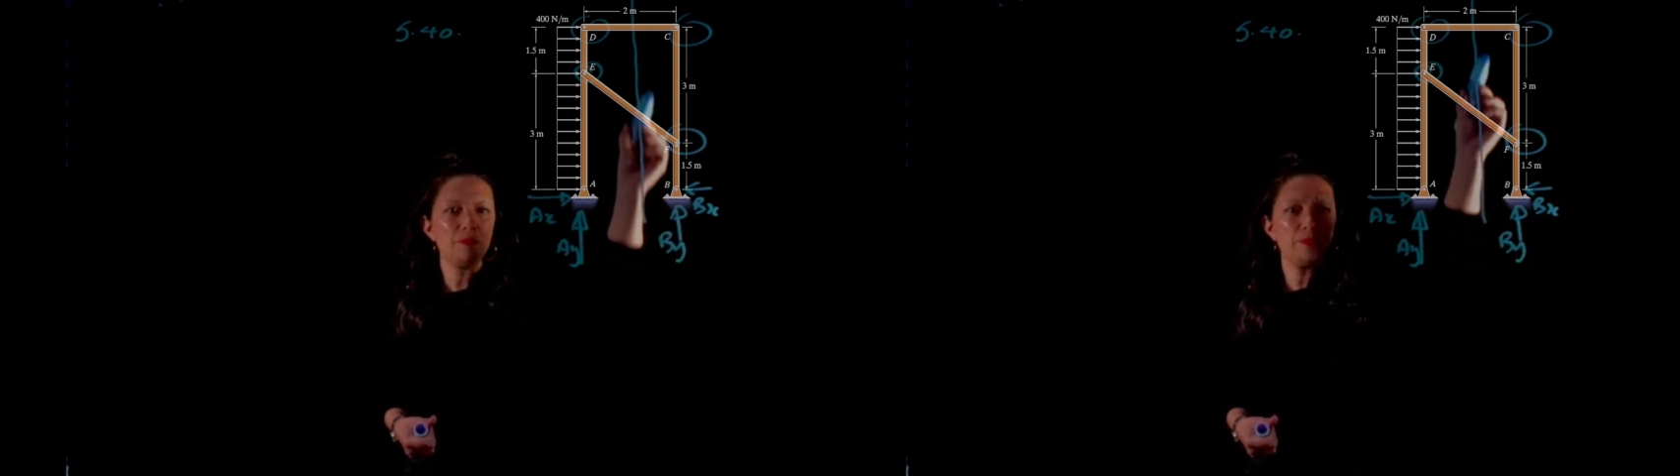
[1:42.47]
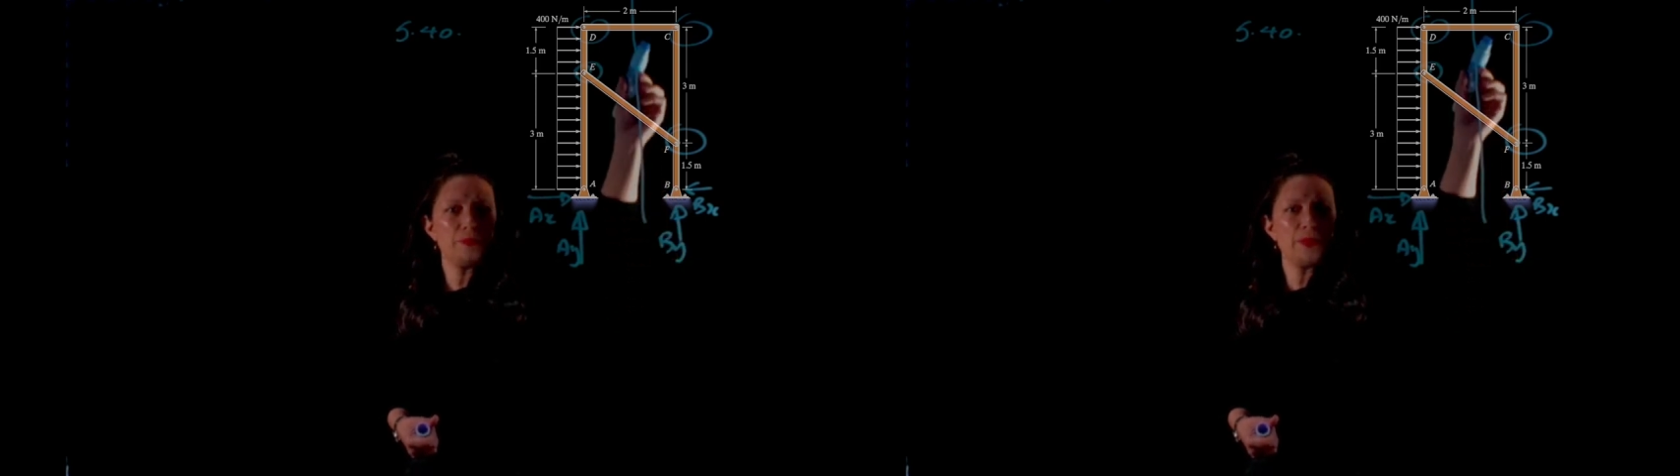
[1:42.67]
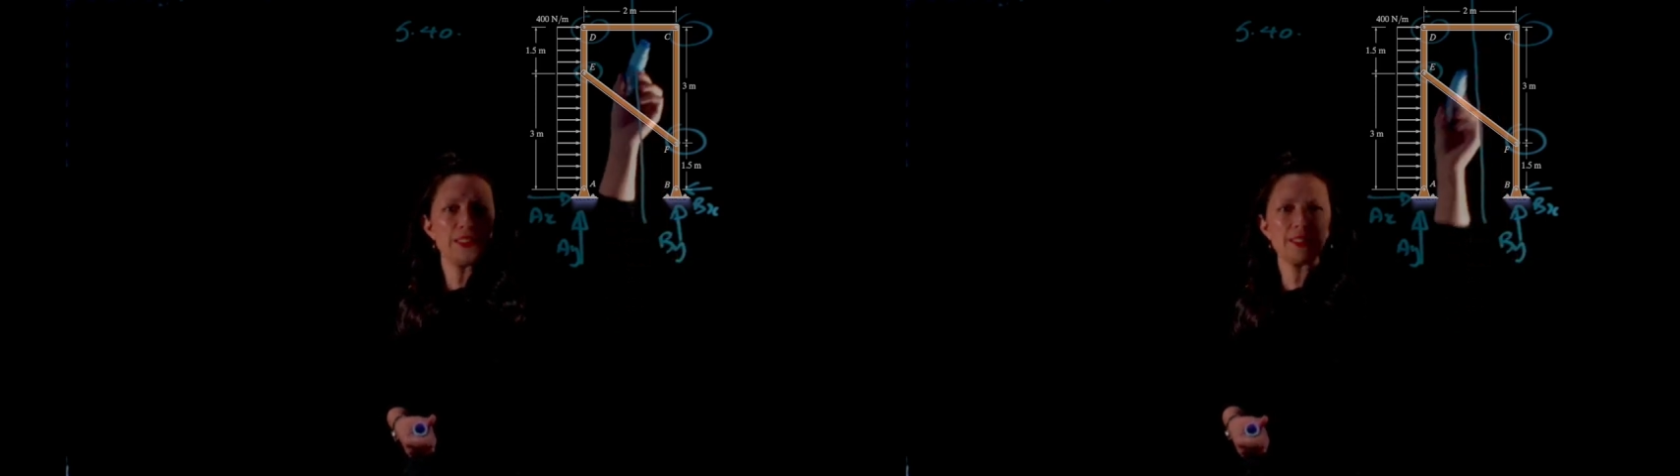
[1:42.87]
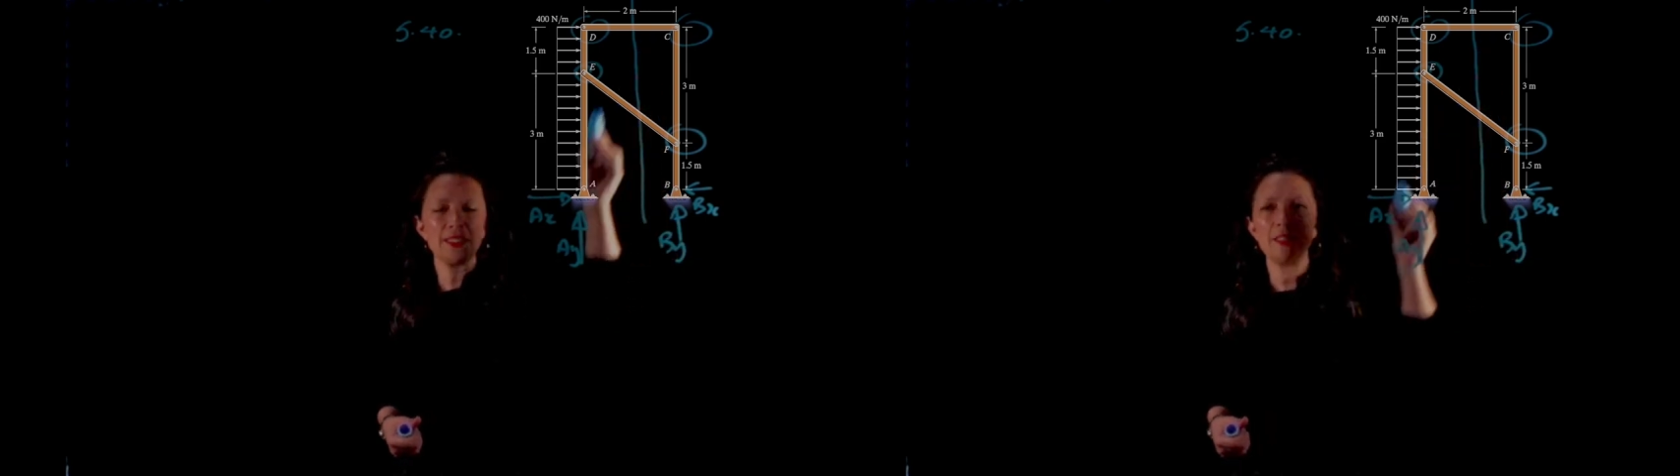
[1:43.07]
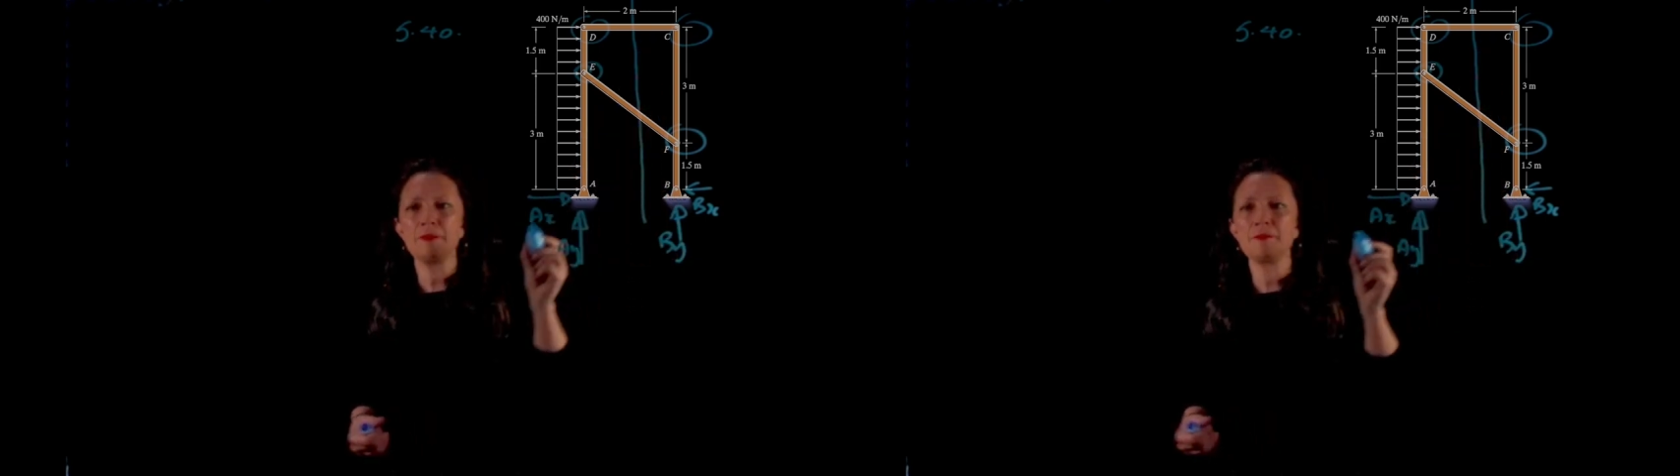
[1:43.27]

BC.